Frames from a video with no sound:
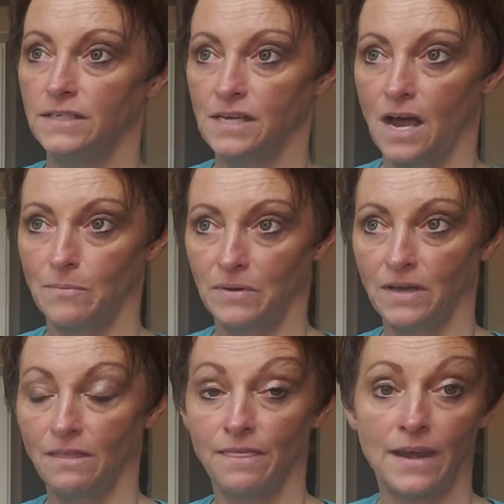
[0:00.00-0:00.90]

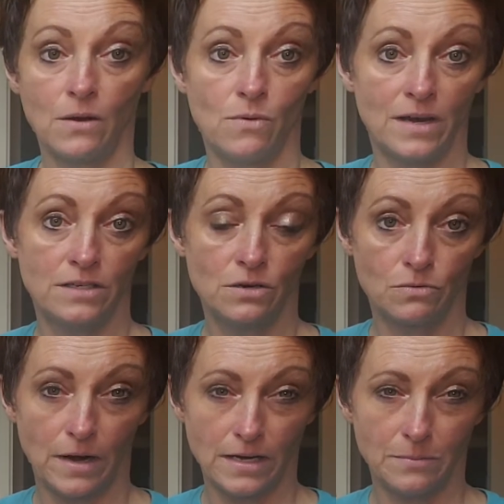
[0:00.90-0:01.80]
topic that I wanted to
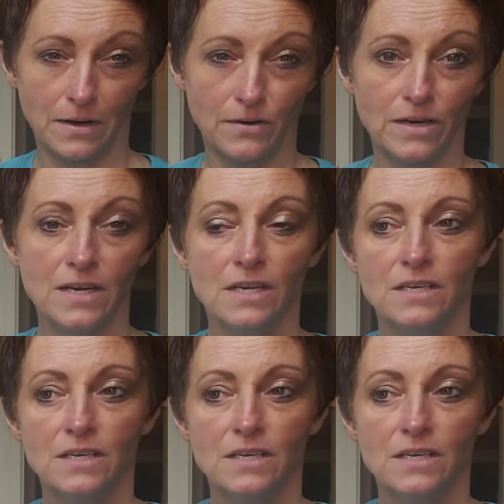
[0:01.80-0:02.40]
write about.